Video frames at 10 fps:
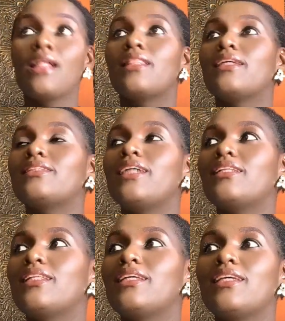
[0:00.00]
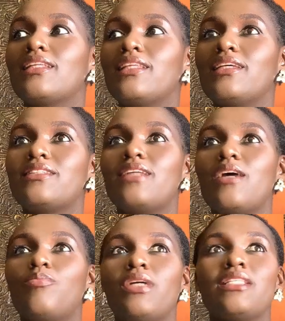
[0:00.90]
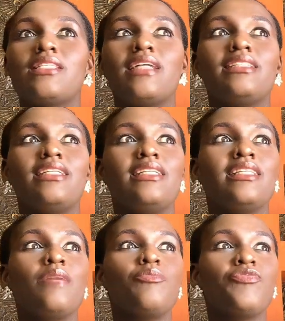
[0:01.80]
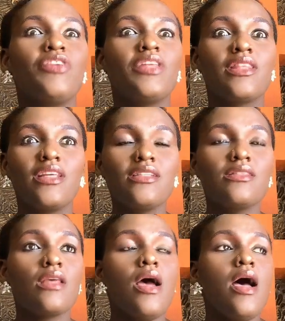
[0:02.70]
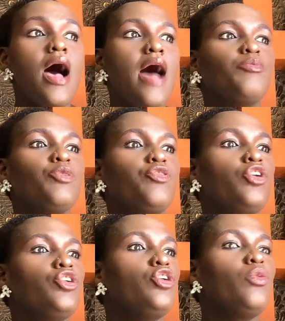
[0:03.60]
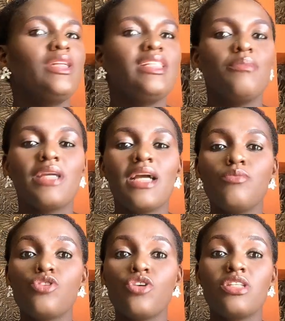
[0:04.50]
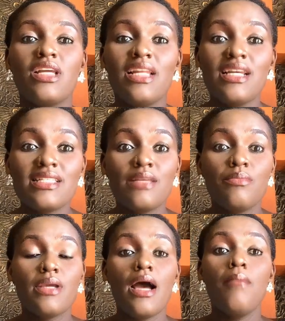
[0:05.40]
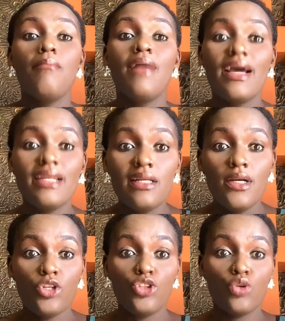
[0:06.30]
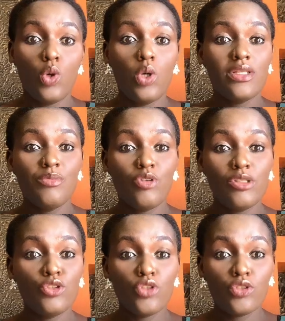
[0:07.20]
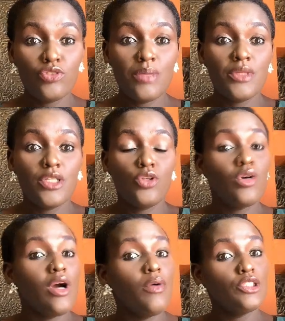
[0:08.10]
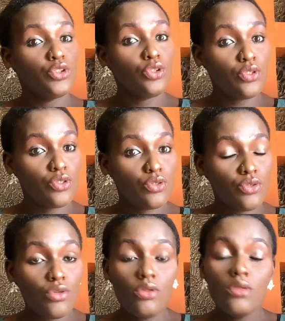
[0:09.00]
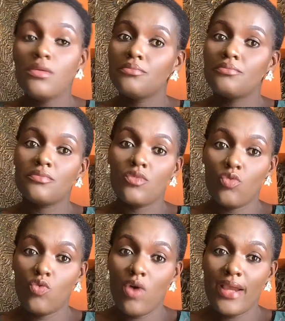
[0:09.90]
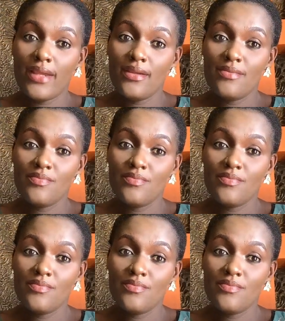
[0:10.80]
They start thinking things, their brains start telling them things, and before you know it, they become so jealous, they become mad. You call them, you want to talk to them, they no longer want to talk to you. Why?